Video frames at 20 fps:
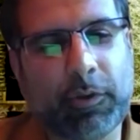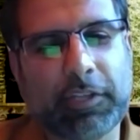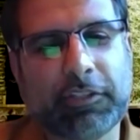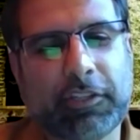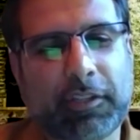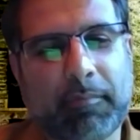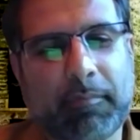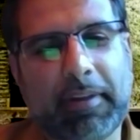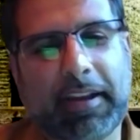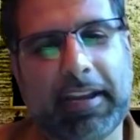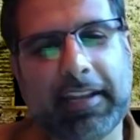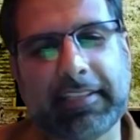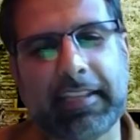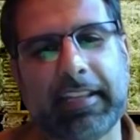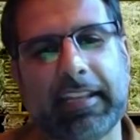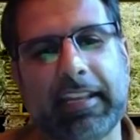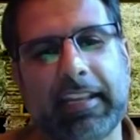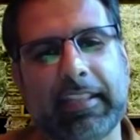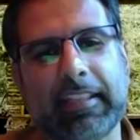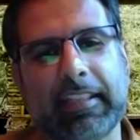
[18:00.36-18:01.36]
to the mosque and
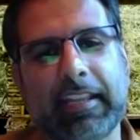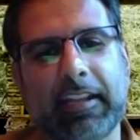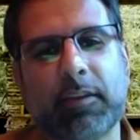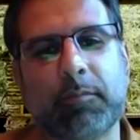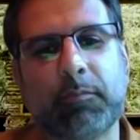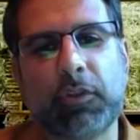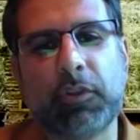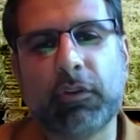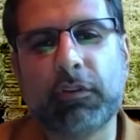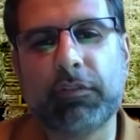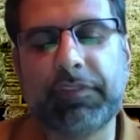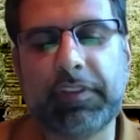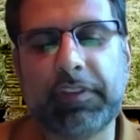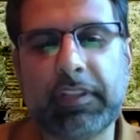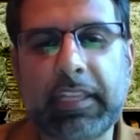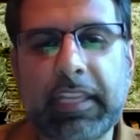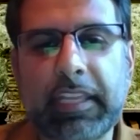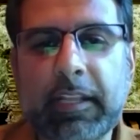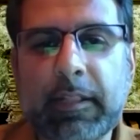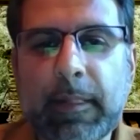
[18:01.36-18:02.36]
getting that communal
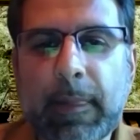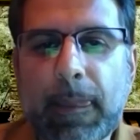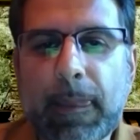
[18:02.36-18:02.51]
feeling.